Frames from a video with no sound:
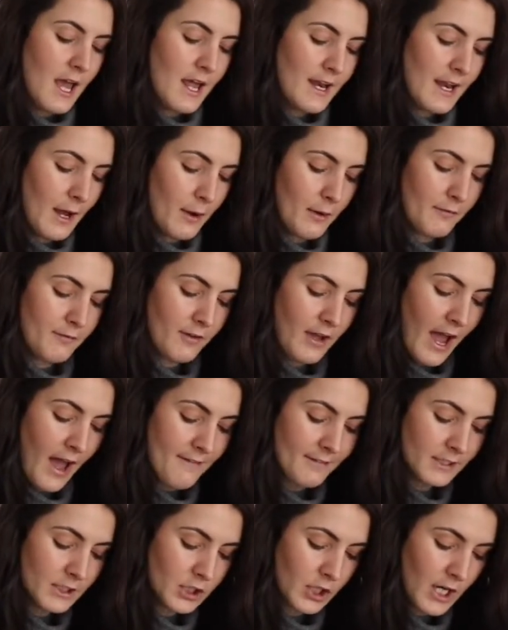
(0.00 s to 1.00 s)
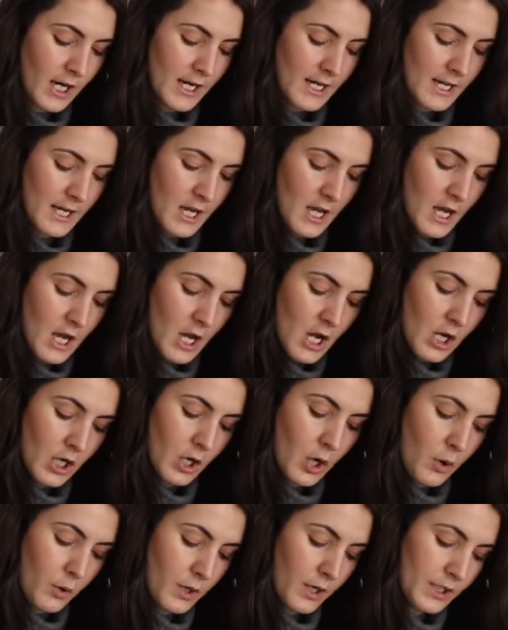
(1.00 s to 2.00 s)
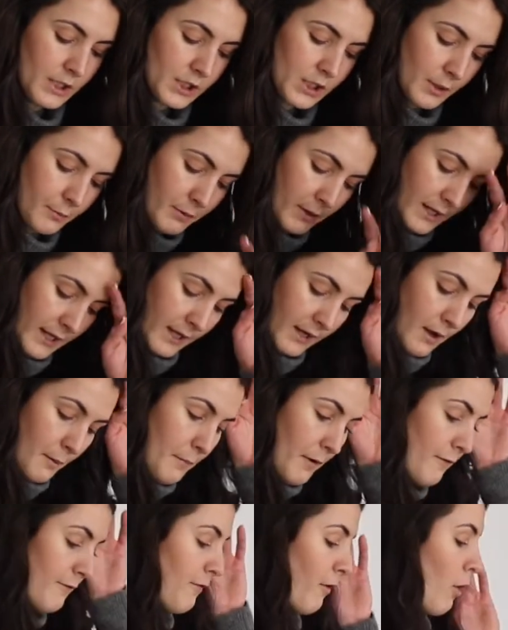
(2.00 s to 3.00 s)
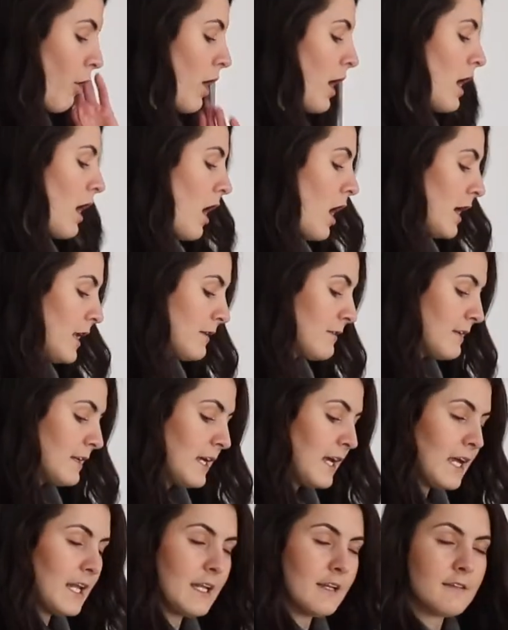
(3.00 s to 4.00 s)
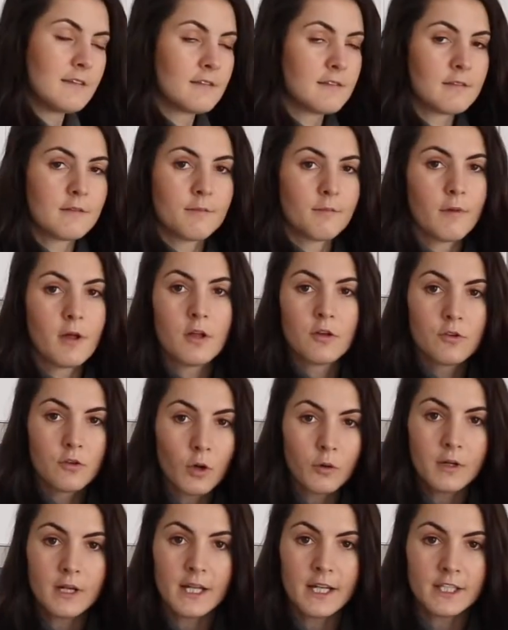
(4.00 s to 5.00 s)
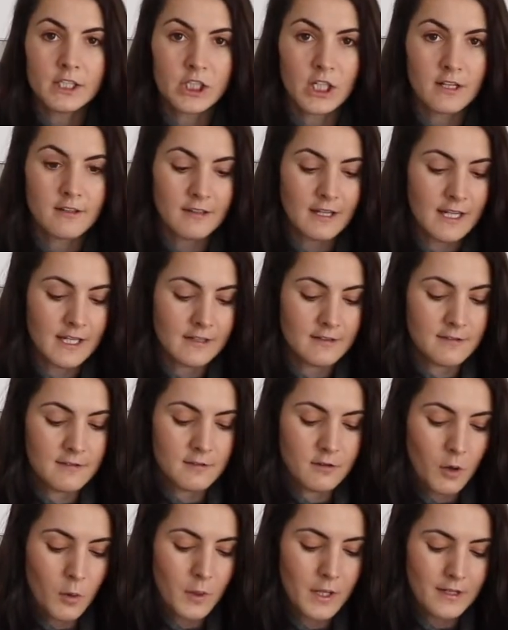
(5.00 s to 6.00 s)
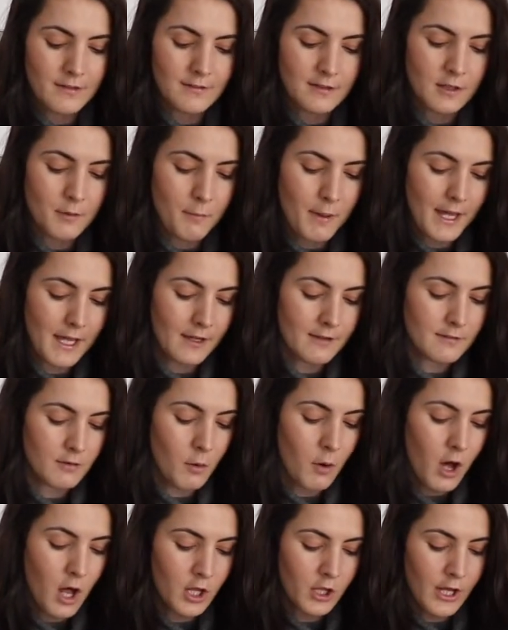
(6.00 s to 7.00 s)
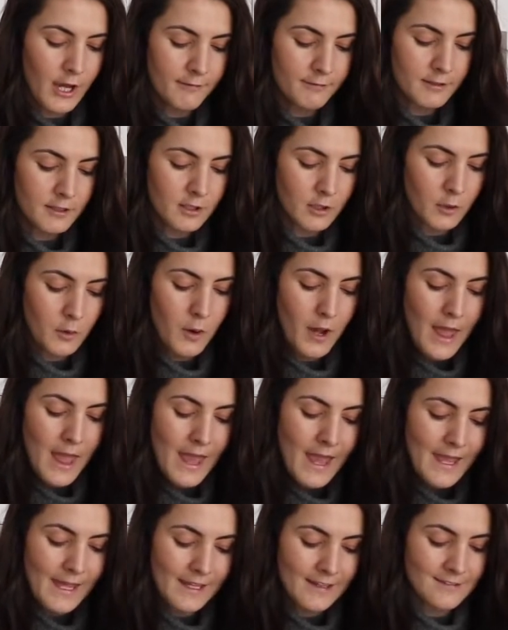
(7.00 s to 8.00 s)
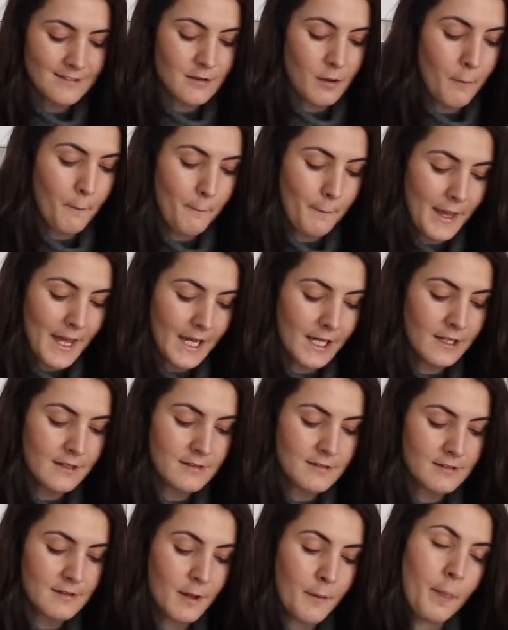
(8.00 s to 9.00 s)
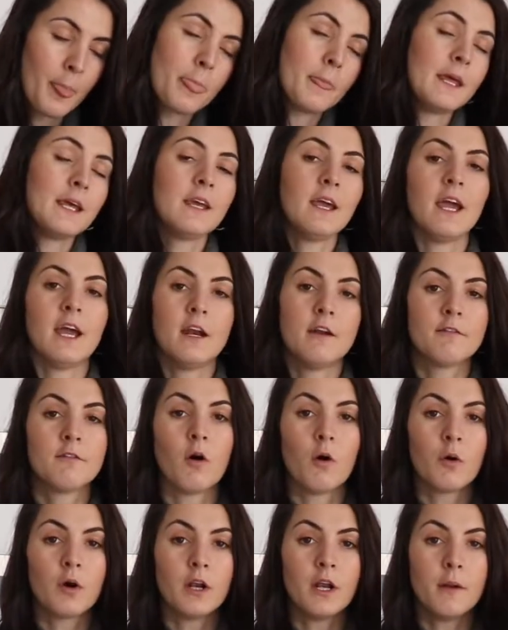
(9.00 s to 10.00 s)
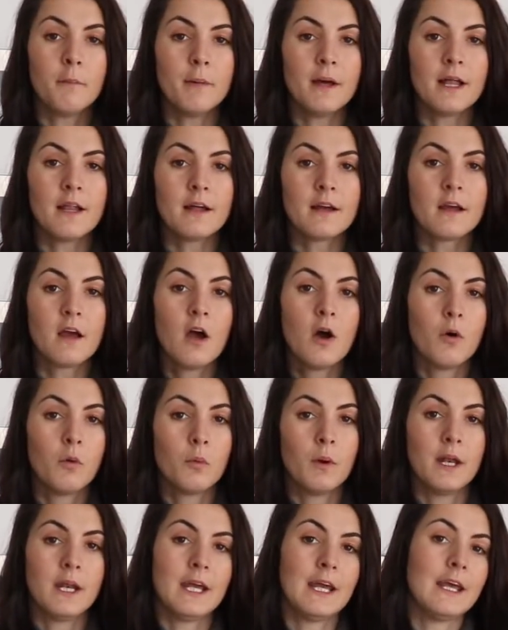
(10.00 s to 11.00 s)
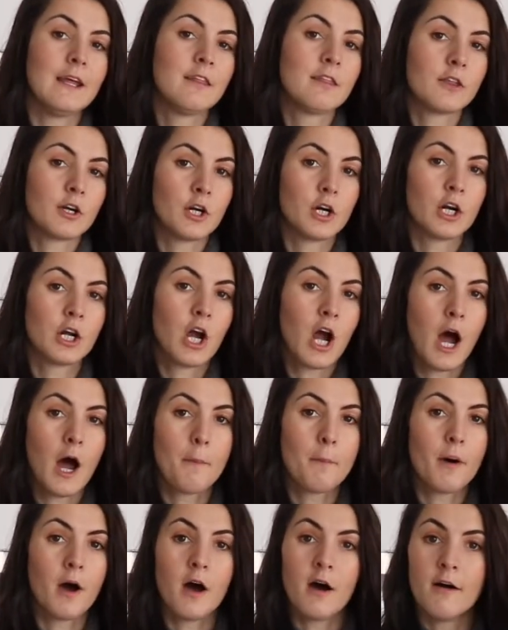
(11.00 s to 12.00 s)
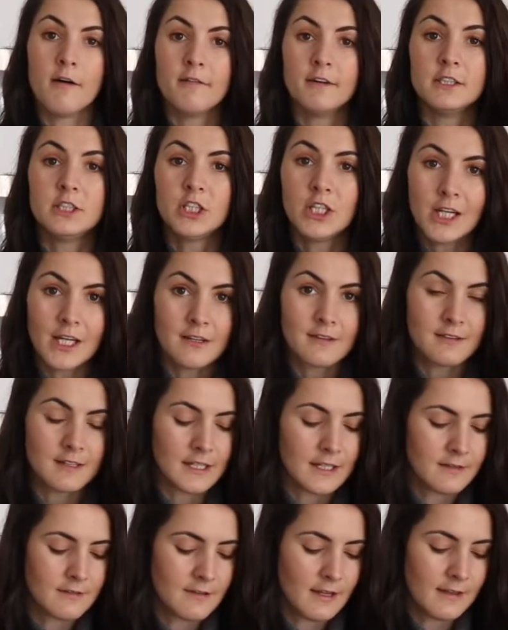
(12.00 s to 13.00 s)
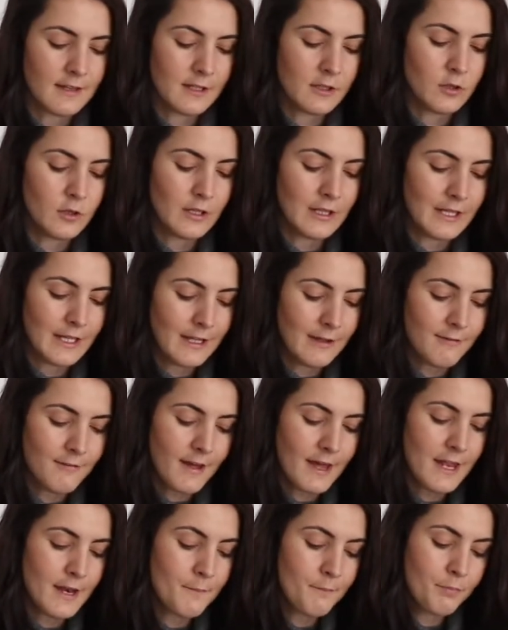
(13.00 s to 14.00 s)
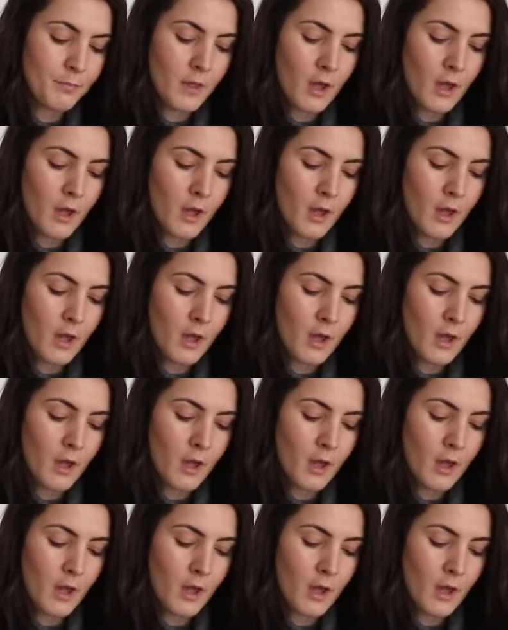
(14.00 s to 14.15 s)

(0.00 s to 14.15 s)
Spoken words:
Now, if you haven't tried coconut chia pudding before, honestly, it is so delicious and it's so easy to make. So all you have to do is mix a can of coconut milk with a 1/3 cup of chia seeds, and then you leave it